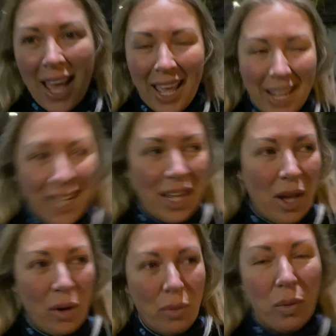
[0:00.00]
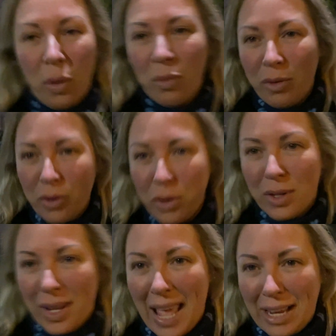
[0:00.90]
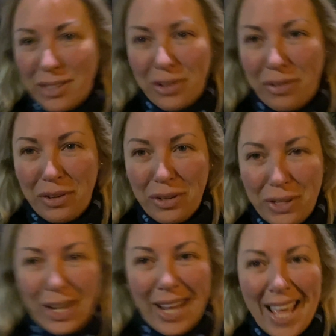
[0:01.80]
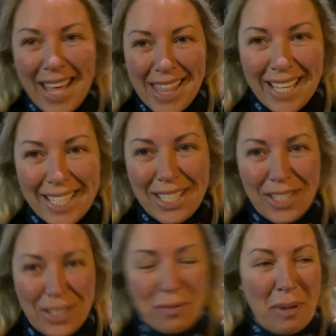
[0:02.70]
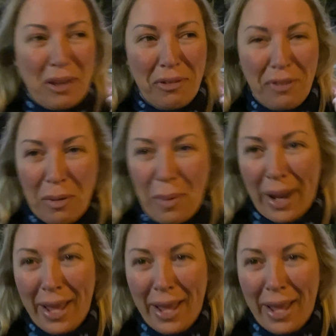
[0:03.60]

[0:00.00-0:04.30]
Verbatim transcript: and uh, warm food and extra food and things to just make you feel better.